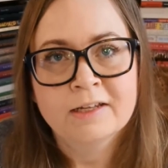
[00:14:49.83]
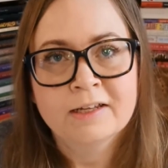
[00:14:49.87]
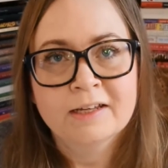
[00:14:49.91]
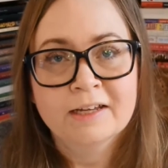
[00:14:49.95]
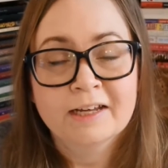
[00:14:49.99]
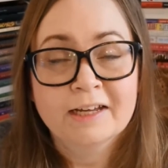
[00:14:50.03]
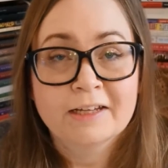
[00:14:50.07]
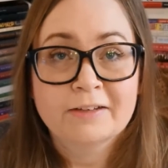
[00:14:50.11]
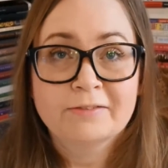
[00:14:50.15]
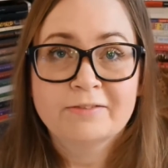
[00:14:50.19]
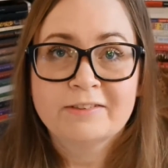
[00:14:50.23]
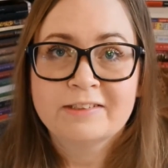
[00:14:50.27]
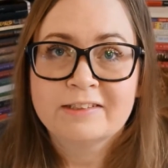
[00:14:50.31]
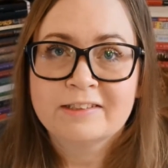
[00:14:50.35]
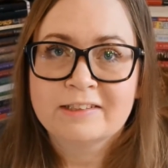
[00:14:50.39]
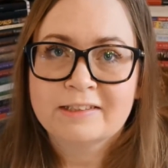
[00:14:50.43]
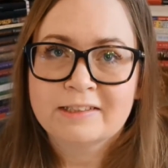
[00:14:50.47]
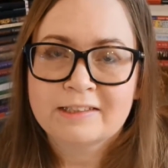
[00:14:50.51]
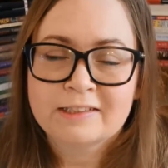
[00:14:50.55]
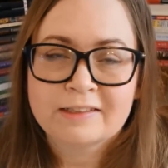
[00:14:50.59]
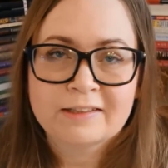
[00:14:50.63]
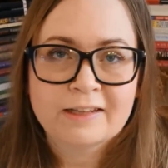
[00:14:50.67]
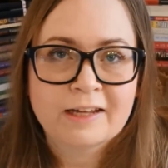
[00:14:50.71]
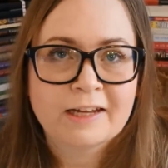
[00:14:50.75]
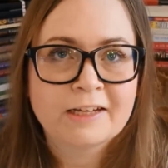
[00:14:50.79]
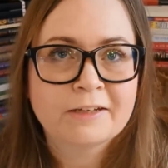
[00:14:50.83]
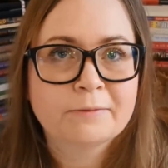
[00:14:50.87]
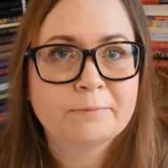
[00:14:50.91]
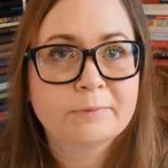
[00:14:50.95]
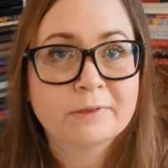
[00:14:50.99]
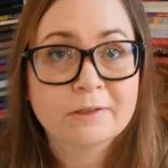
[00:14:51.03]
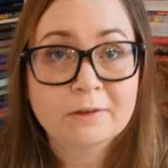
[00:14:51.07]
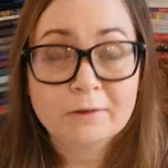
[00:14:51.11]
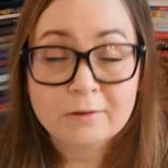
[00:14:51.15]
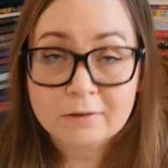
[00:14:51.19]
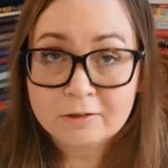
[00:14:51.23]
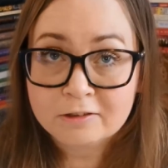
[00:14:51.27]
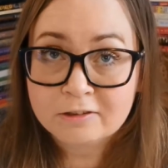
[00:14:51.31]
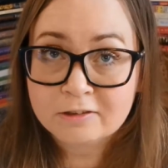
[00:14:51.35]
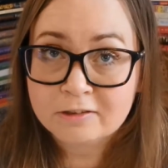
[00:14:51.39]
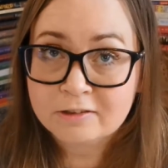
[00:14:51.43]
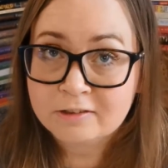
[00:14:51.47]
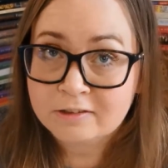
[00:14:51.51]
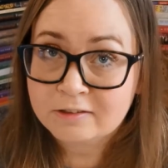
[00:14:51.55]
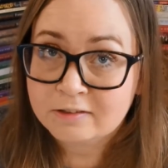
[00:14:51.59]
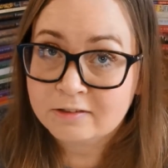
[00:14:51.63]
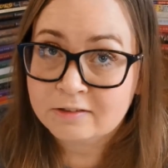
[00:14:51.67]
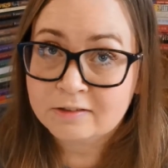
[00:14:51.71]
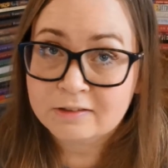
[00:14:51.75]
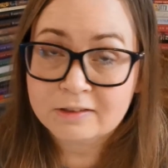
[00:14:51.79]
And we see that
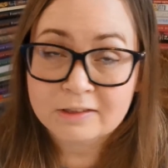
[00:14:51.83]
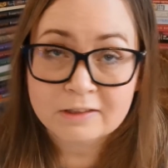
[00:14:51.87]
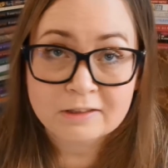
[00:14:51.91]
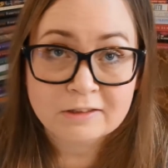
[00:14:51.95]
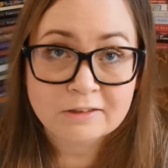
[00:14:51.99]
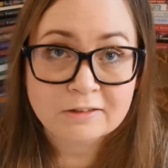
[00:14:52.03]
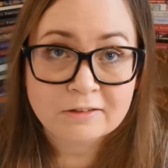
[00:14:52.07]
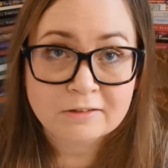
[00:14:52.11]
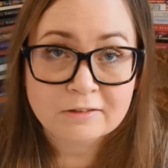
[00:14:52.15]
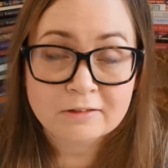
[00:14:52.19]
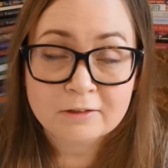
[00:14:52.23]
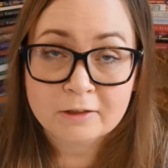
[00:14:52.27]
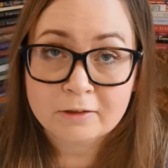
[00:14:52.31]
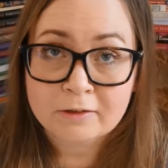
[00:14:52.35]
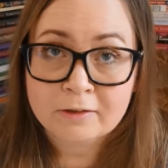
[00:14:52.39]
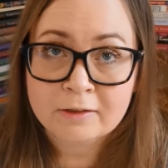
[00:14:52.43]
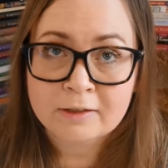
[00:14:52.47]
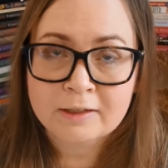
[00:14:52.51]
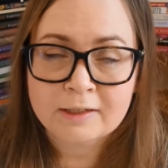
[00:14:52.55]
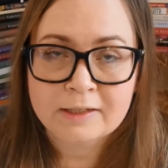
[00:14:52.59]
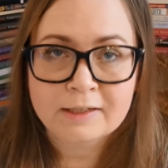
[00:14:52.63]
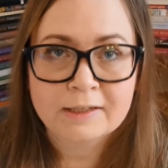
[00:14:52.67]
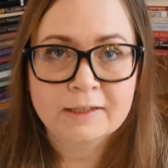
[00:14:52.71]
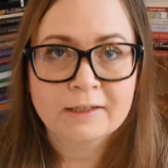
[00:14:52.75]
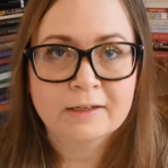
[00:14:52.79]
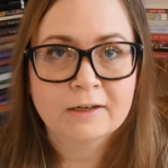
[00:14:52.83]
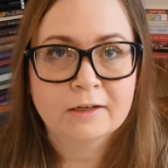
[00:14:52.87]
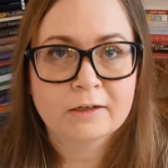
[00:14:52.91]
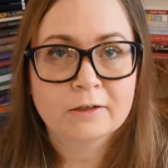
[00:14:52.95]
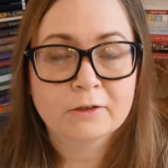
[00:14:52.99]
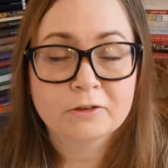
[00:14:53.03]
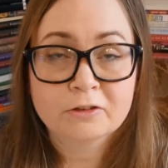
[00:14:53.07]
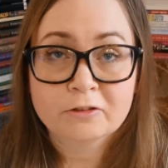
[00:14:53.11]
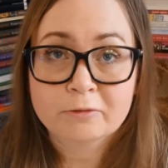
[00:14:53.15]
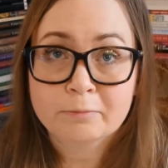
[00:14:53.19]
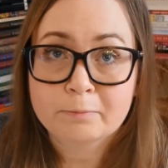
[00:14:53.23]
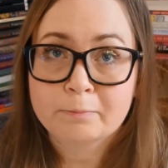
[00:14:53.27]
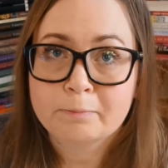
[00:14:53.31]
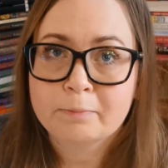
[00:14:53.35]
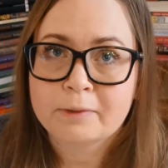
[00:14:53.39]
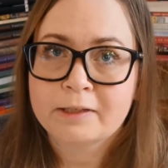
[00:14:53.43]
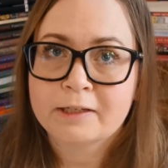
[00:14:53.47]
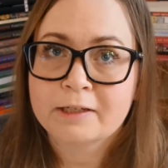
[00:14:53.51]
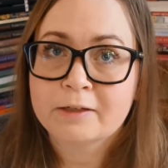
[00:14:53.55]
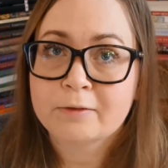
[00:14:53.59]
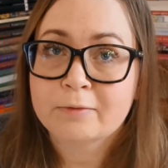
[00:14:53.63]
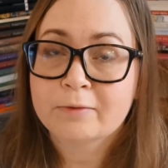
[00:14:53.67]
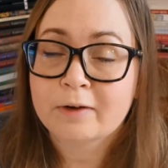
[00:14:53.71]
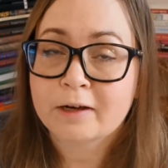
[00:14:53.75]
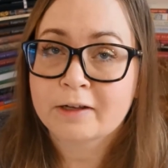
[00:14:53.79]
because it's suddenly a lot of
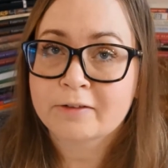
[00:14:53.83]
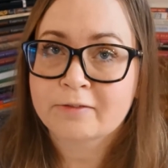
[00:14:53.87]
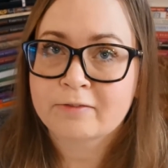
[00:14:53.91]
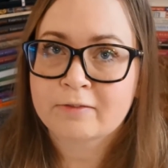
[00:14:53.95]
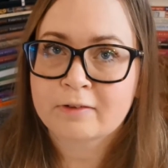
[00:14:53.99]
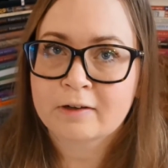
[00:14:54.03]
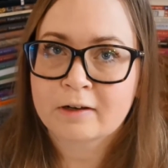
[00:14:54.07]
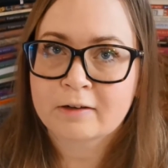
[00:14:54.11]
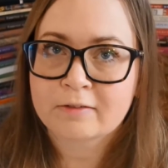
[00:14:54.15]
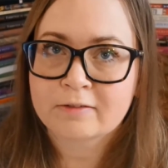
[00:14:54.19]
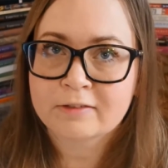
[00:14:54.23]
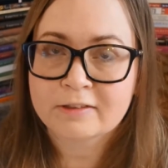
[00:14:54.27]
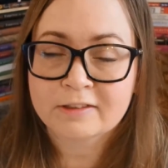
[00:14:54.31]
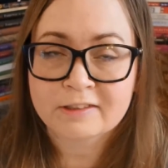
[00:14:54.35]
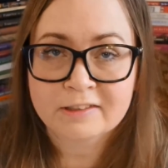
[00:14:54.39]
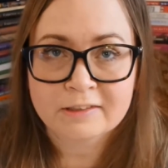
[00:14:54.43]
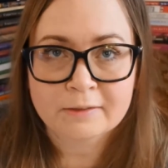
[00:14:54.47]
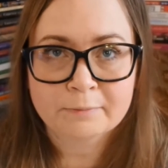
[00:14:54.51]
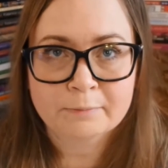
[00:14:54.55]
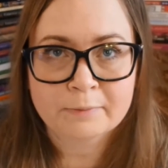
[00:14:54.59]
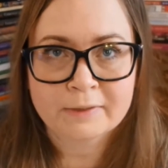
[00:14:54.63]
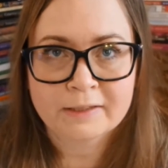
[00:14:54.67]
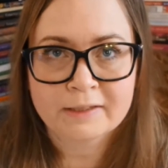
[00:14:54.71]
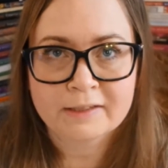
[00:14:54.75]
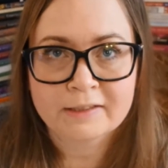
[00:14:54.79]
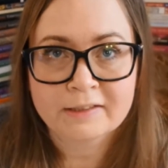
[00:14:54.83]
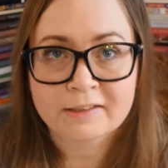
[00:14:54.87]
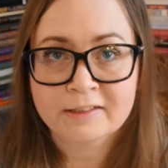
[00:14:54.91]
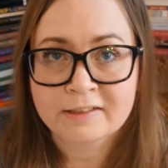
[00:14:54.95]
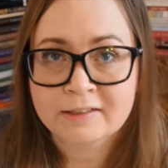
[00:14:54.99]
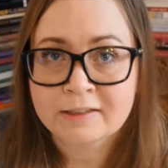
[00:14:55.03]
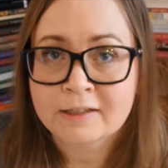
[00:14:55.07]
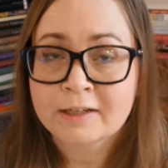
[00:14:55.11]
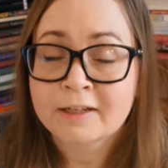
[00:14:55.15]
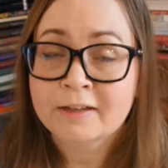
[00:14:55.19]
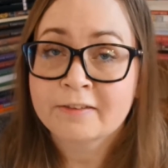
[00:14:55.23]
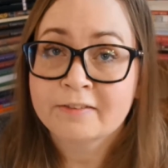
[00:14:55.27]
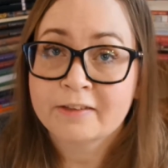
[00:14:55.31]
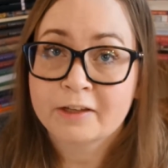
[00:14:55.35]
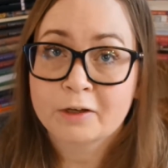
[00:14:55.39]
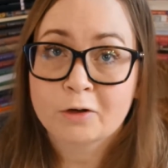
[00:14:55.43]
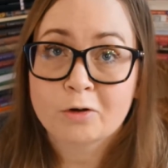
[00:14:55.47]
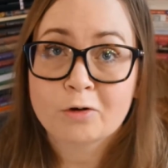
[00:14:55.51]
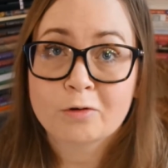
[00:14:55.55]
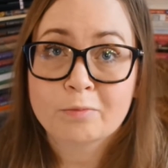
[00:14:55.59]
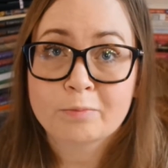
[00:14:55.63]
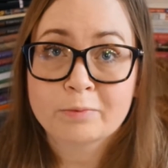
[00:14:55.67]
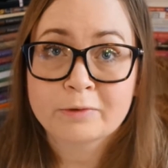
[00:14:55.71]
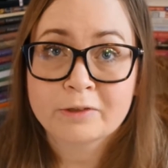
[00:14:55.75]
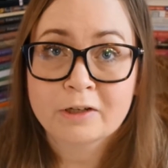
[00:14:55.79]
big white flowers appears. They
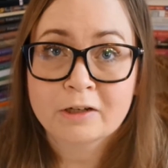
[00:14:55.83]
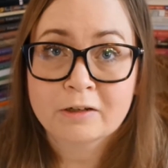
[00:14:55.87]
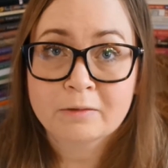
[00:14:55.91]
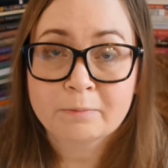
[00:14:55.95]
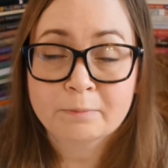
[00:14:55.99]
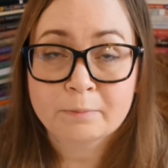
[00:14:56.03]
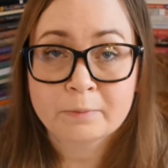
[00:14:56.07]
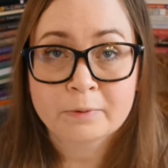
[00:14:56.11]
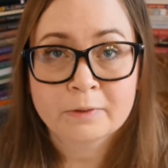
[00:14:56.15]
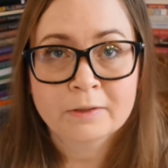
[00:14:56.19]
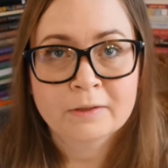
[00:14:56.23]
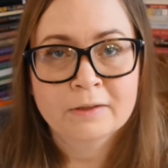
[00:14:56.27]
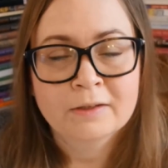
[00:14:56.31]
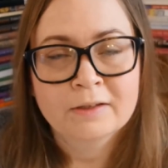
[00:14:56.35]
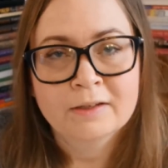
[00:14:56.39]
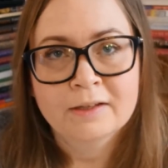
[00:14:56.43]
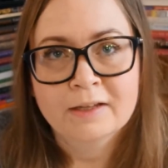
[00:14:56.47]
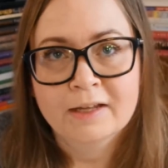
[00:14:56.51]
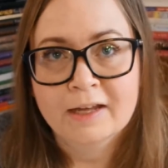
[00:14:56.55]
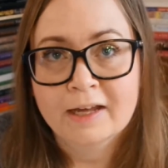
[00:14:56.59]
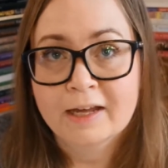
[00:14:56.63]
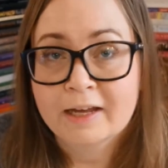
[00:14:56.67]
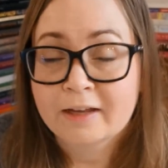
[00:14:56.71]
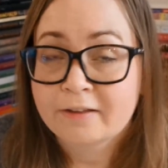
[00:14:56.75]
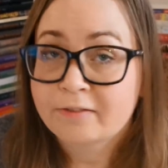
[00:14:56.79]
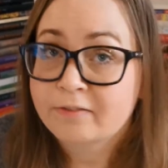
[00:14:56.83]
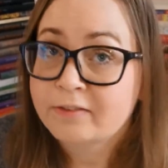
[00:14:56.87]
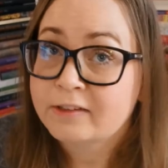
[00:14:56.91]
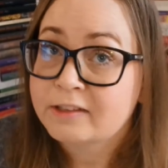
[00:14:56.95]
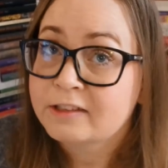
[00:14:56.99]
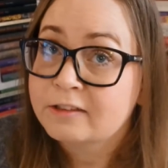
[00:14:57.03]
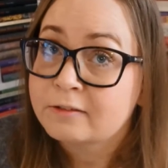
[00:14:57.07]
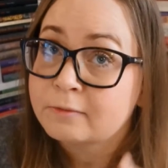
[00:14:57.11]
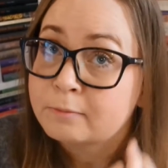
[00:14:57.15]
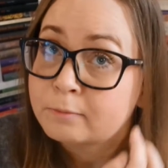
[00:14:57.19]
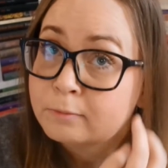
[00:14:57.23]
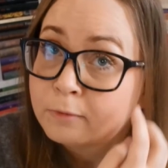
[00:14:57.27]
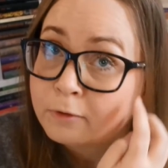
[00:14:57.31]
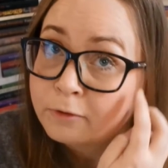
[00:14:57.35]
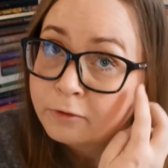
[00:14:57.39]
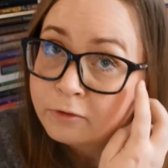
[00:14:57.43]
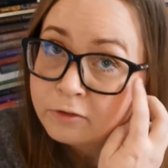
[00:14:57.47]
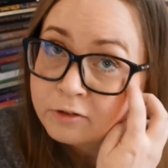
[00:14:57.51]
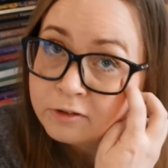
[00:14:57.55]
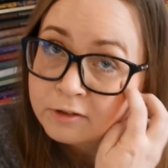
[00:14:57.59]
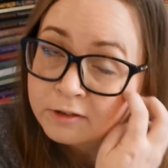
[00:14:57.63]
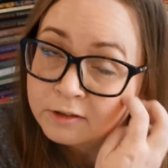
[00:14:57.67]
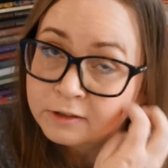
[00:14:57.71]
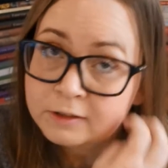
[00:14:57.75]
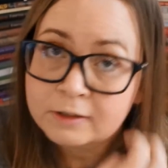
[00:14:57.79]
open up, and these
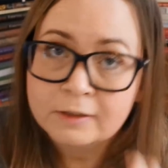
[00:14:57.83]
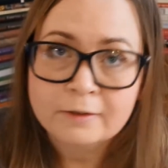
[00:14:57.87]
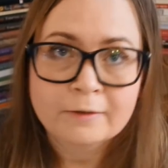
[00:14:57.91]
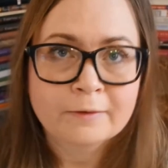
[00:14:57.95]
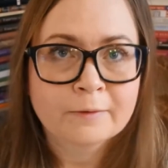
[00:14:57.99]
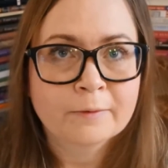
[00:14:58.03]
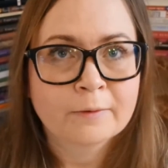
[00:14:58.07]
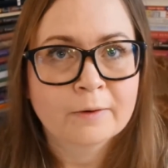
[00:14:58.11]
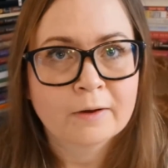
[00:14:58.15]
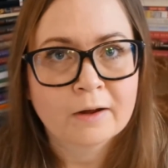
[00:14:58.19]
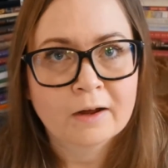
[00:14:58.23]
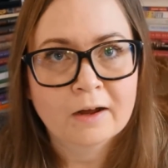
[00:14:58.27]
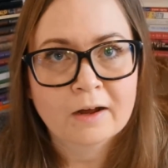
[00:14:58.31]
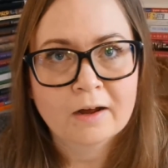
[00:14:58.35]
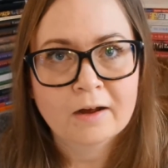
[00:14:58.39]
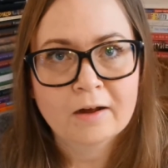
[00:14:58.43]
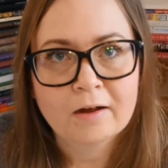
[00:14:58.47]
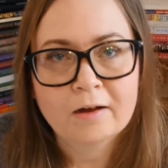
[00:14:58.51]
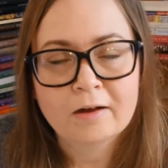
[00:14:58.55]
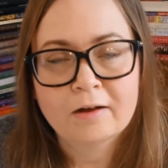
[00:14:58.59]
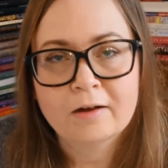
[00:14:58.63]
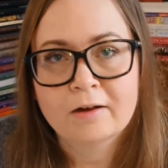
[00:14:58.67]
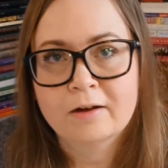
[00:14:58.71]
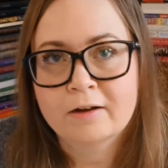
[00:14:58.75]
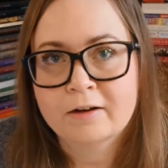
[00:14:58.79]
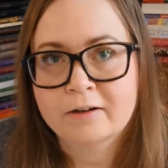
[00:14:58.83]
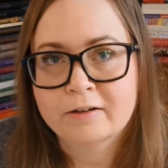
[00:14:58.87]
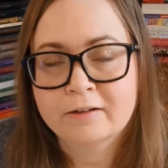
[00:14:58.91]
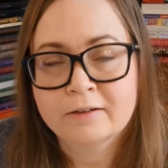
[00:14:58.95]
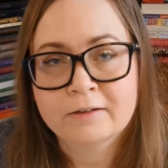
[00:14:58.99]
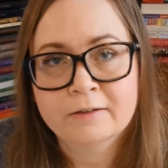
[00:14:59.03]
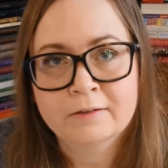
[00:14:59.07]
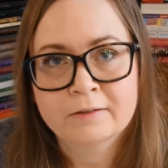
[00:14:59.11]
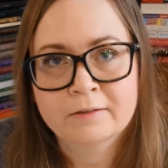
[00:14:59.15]
moths are